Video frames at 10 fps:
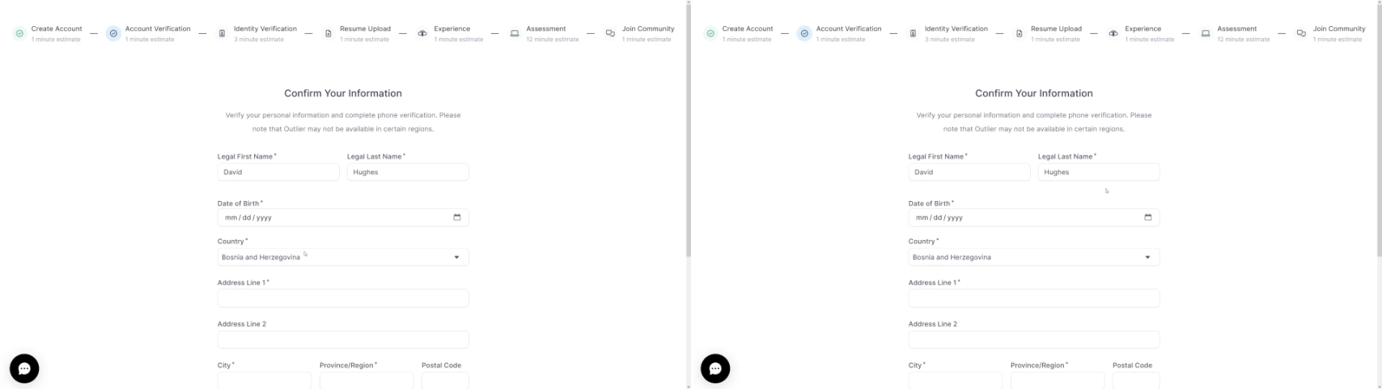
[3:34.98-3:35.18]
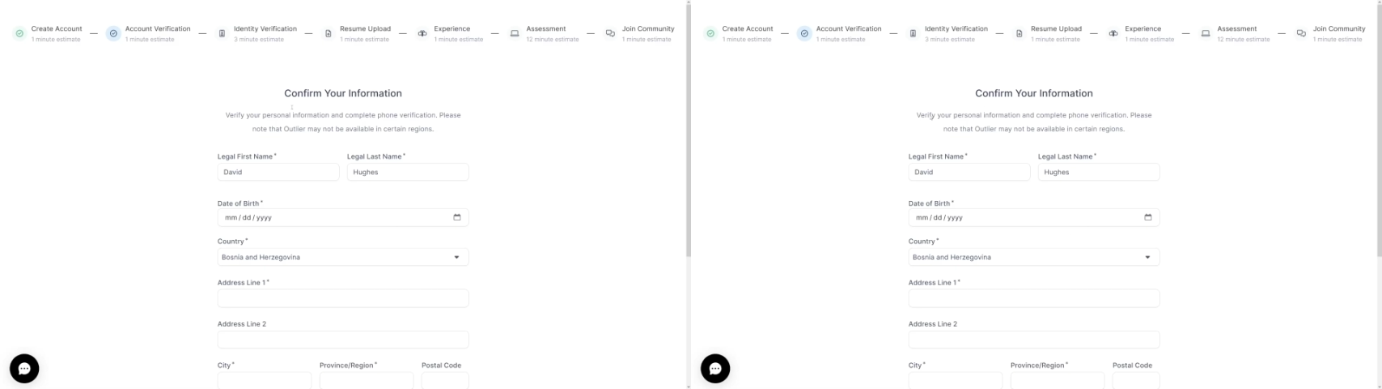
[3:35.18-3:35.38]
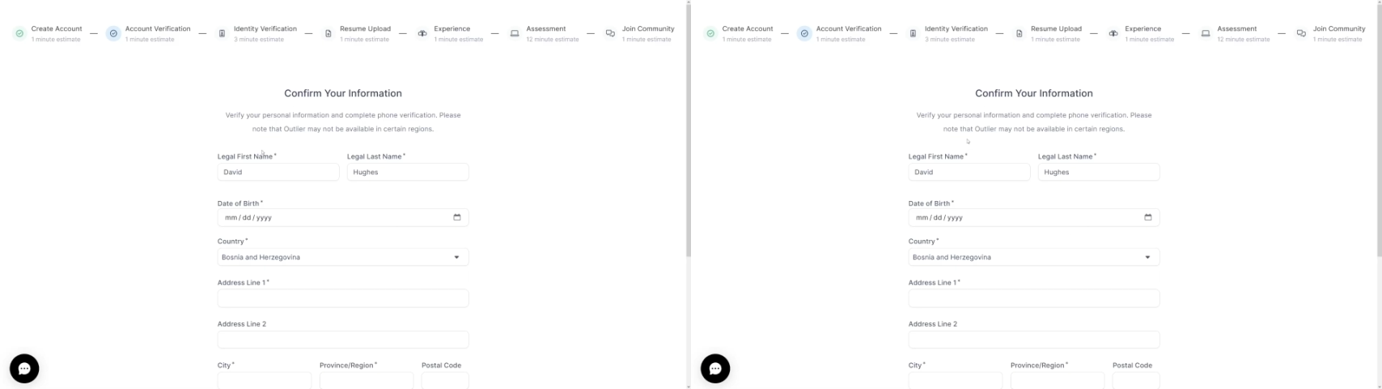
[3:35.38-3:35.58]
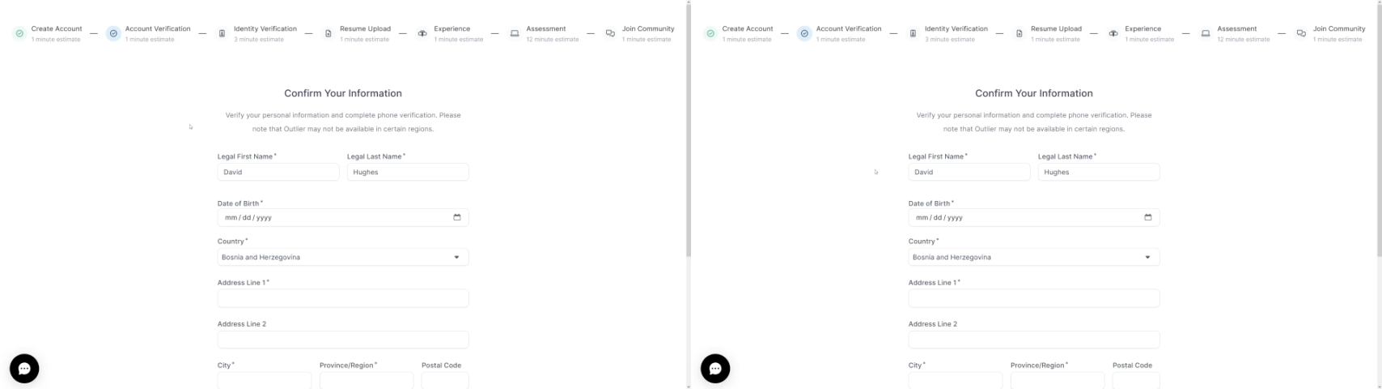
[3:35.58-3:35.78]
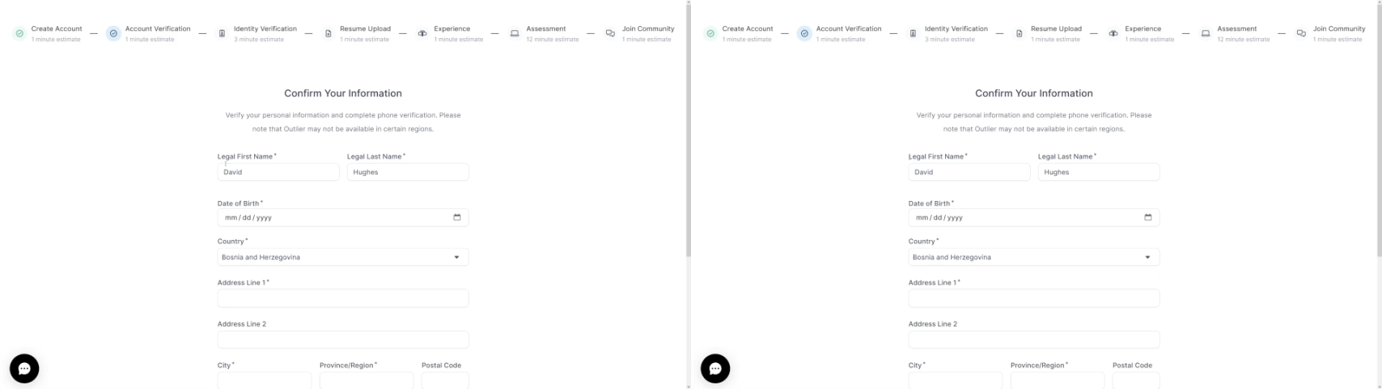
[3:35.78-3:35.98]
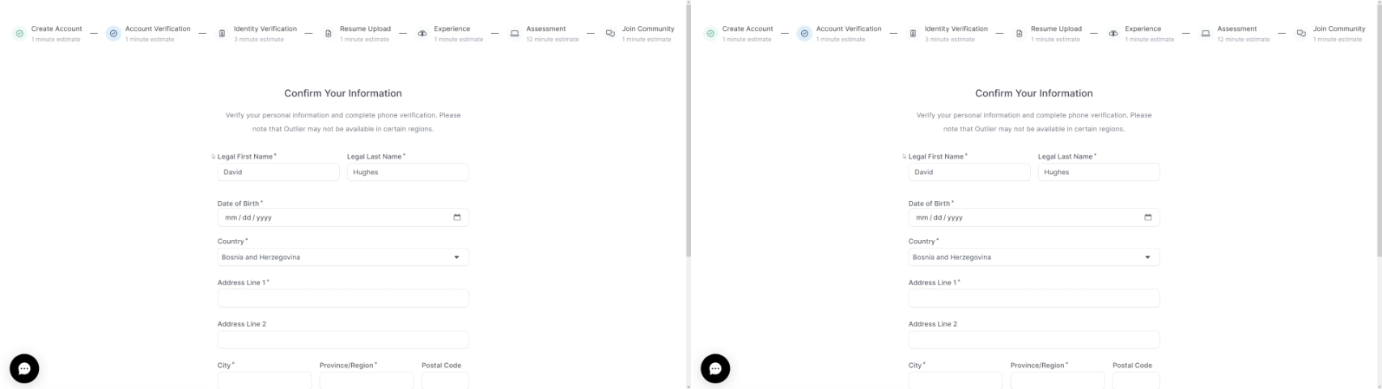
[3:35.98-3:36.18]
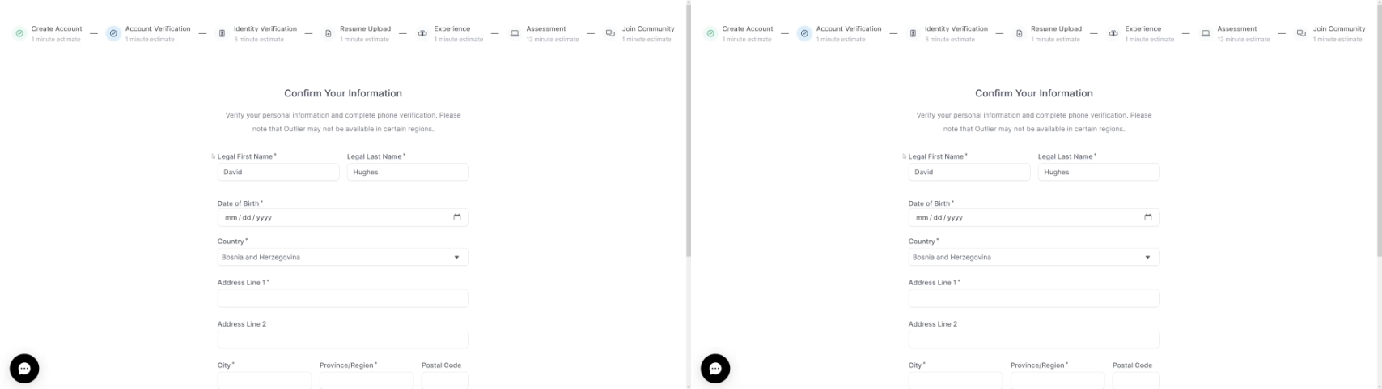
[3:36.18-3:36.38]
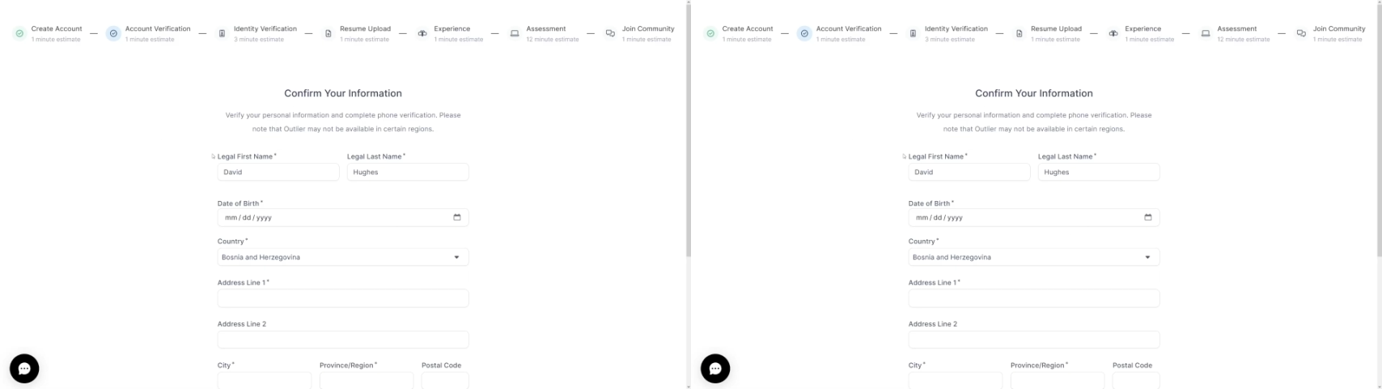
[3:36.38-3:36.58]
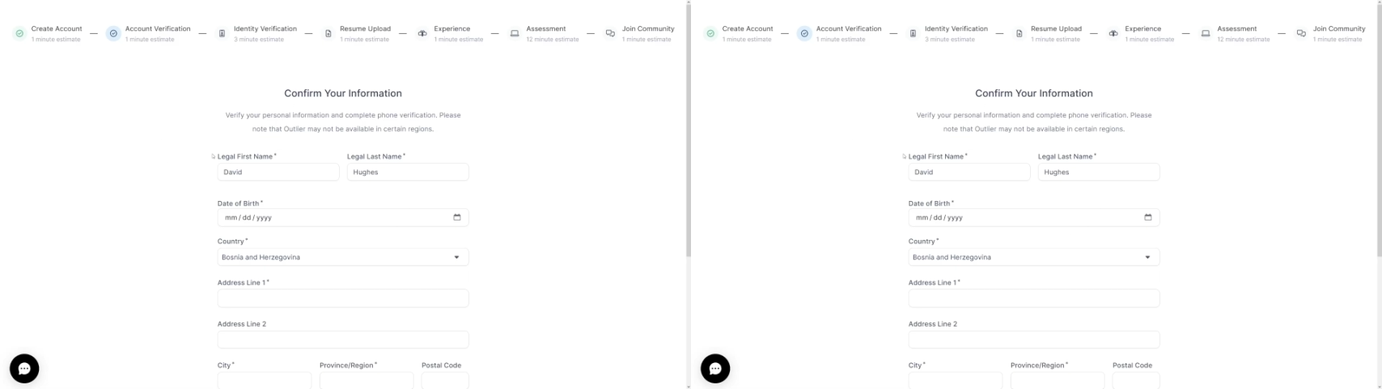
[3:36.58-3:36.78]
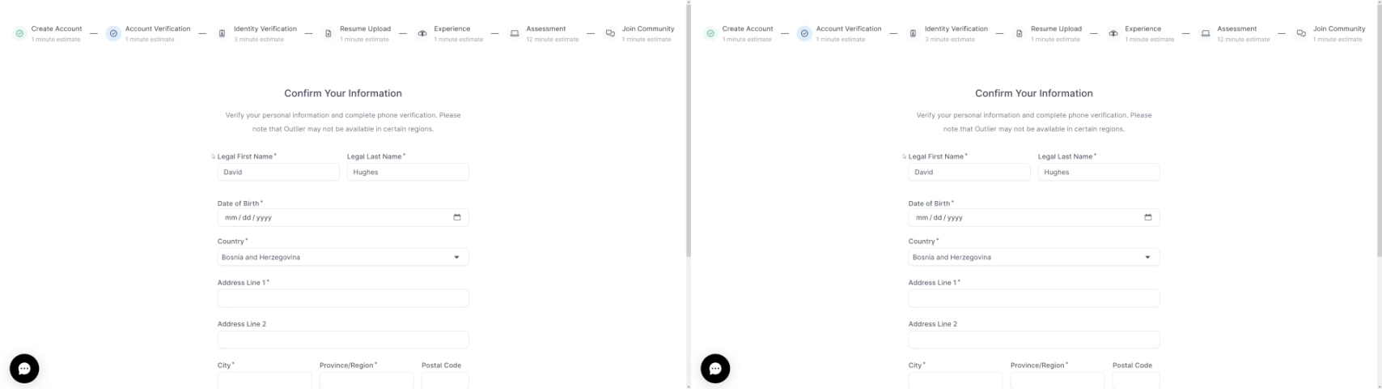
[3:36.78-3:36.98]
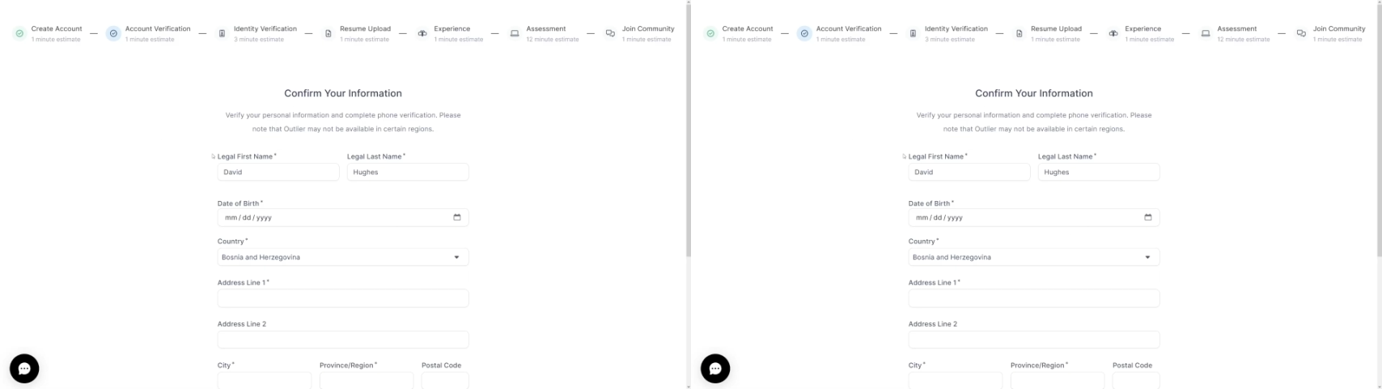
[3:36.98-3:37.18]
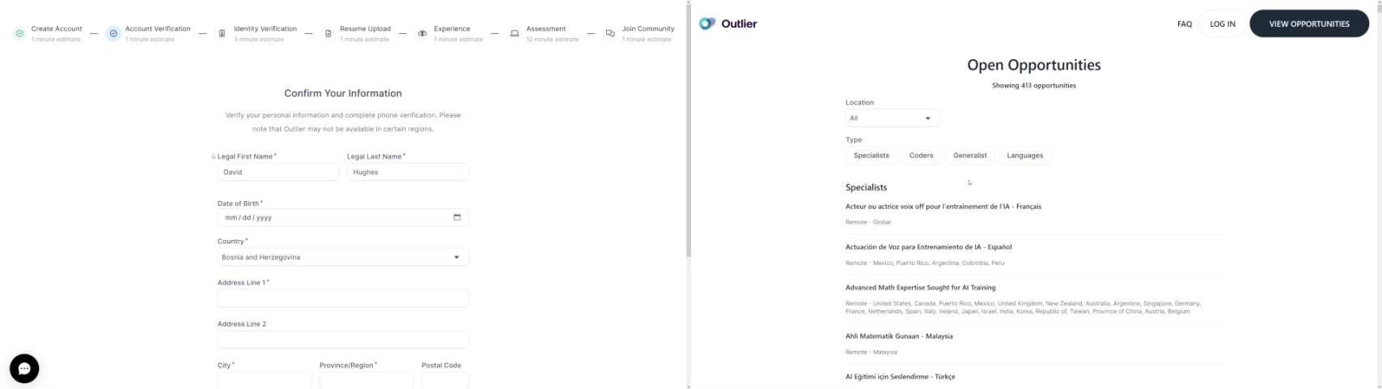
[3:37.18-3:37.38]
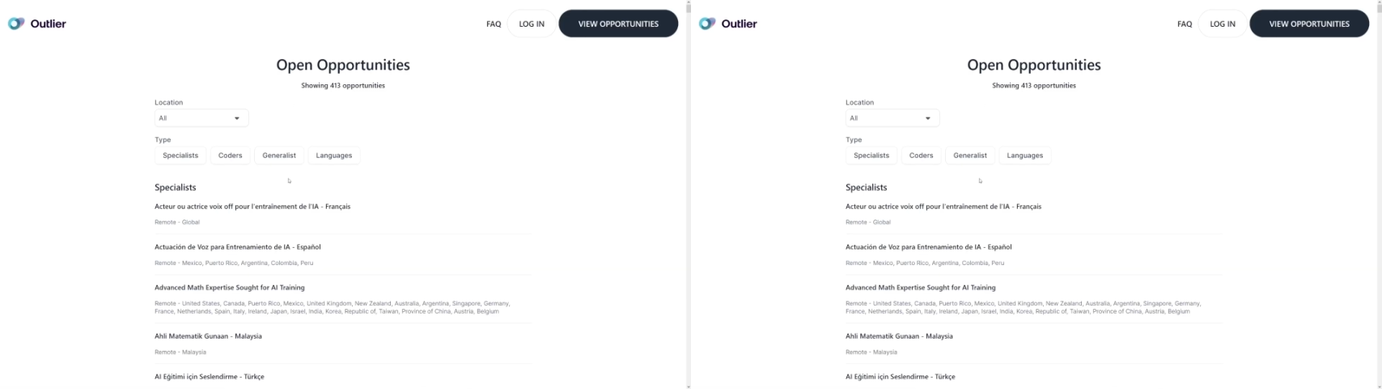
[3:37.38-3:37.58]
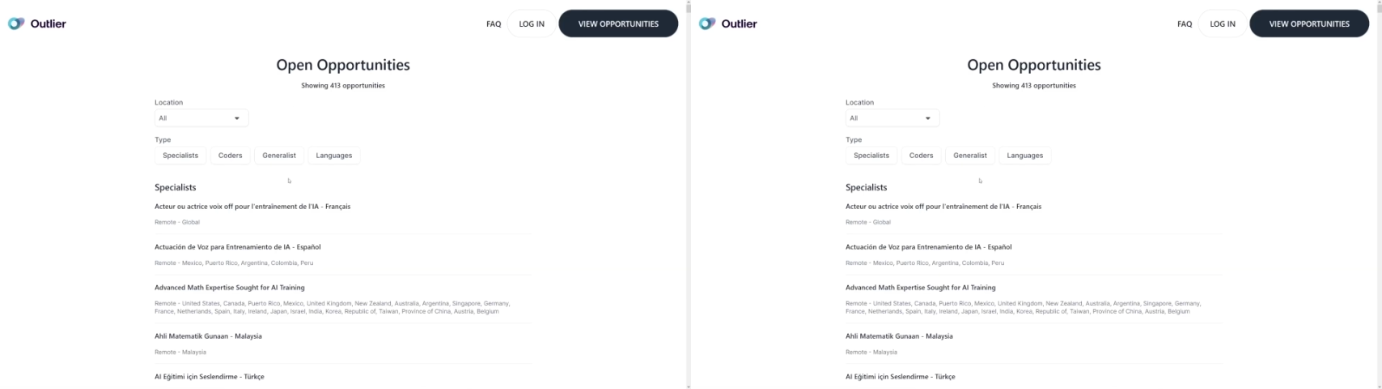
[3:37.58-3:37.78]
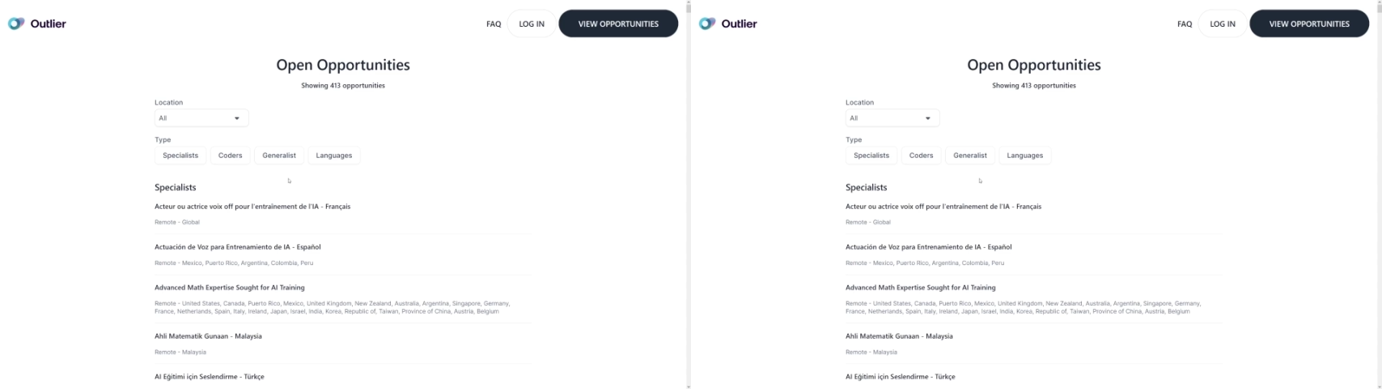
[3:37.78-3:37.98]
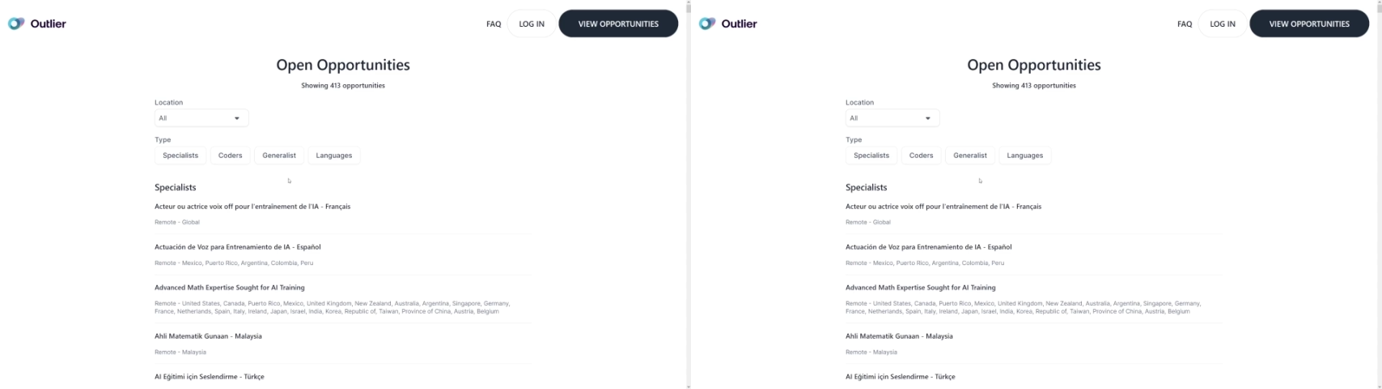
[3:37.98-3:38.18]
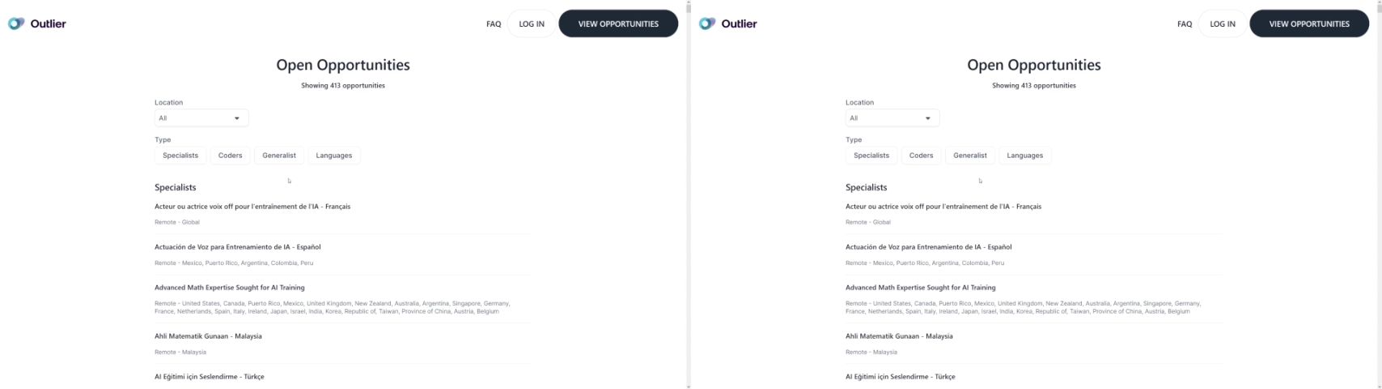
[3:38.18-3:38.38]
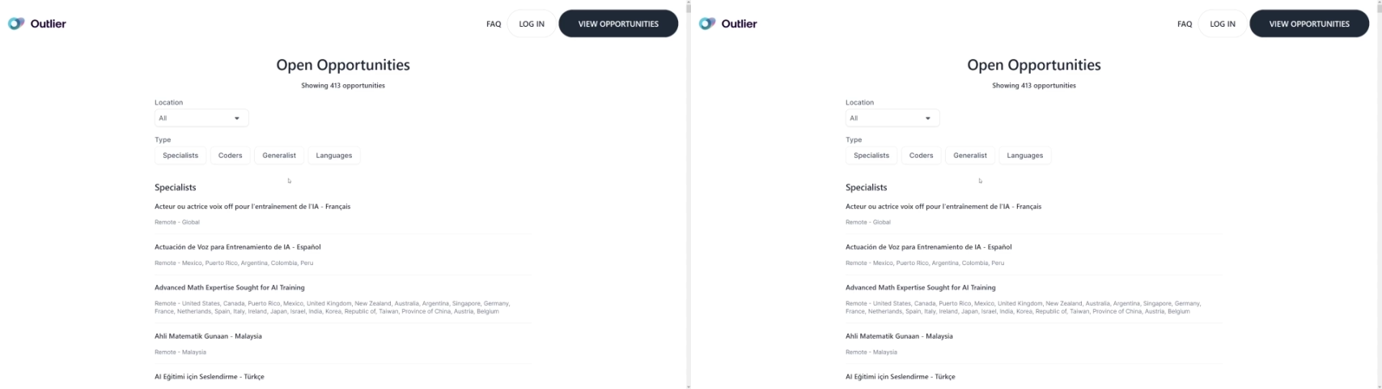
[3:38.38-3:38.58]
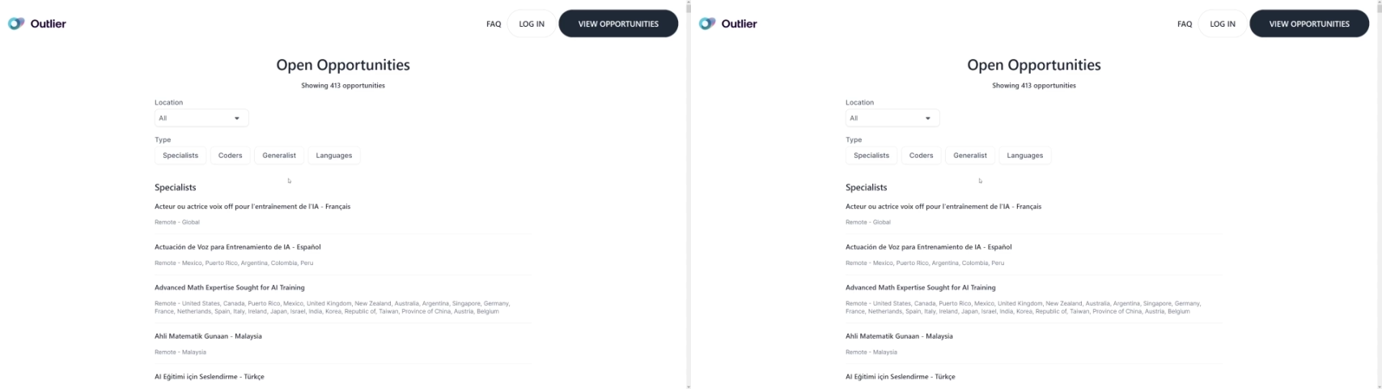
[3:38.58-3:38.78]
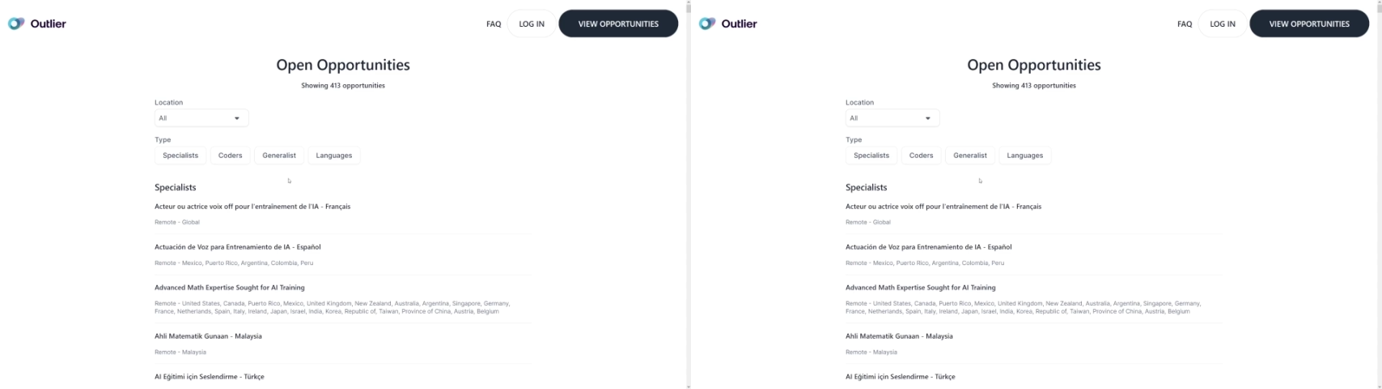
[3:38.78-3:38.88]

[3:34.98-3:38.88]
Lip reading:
No face is visible, so there are no lips to read.